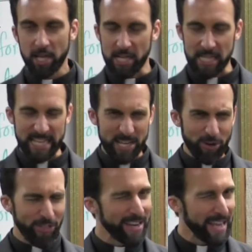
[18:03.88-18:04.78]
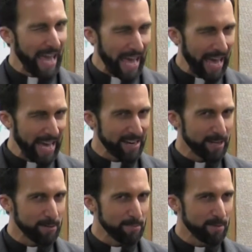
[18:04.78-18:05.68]
Cleaner than
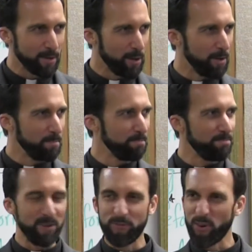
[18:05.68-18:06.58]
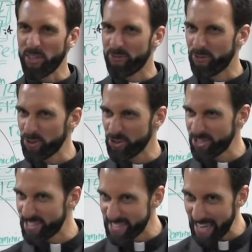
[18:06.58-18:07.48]
Adam? before the
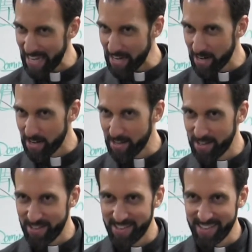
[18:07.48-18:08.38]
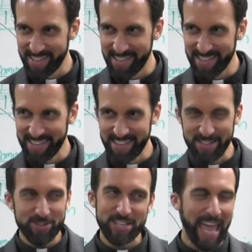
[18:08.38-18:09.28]
first sin.
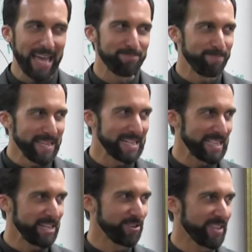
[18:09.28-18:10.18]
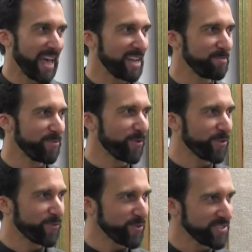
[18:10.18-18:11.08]
You can't be cleaner than Adam before
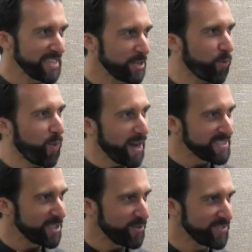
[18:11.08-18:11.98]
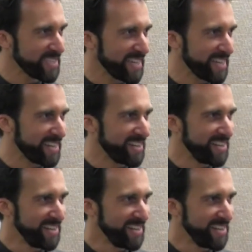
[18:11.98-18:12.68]
the first sin. There was no sin.